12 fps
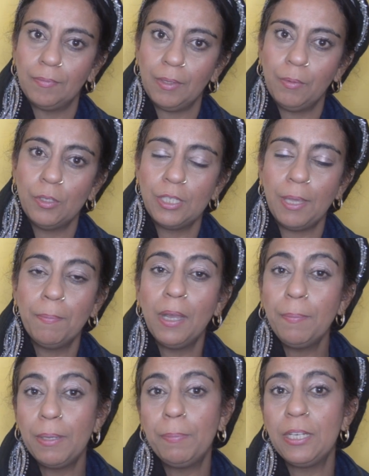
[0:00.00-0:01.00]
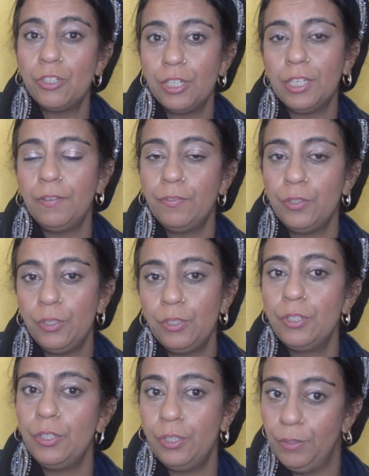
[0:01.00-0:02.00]
because it might be a bit tricky for
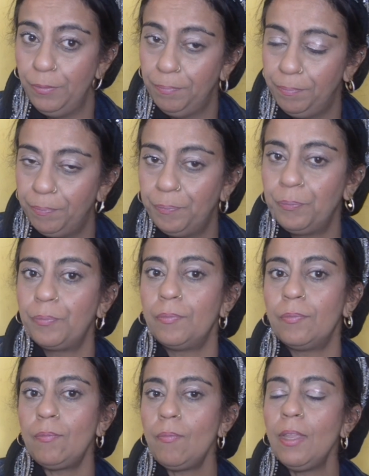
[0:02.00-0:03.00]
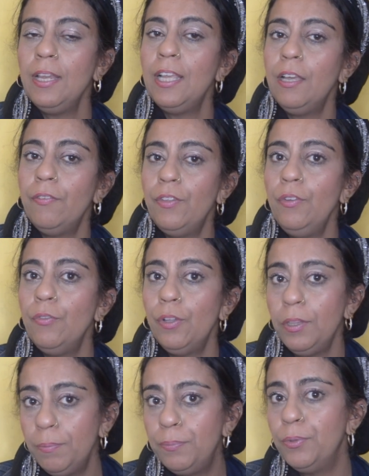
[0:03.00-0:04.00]
you to do. Now, if you've
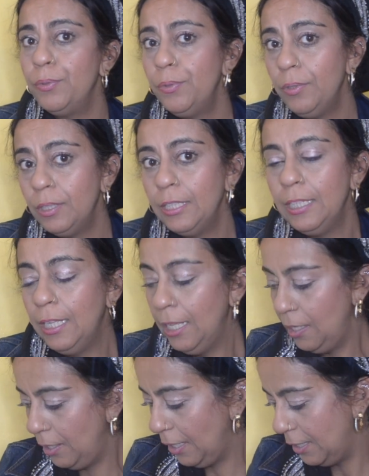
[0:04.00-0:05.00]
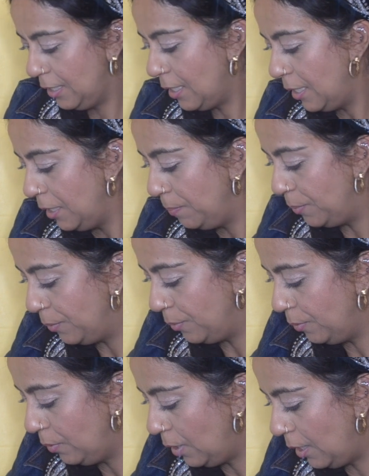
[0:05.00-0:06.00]
got the ball, like a tiny
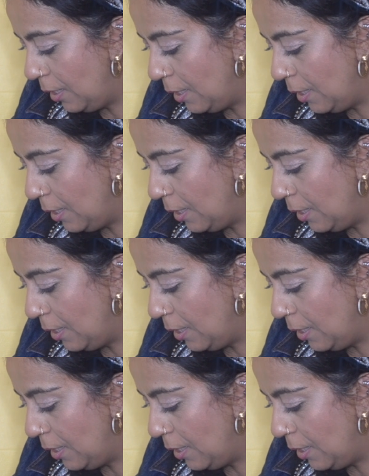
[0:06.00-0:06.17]
ball,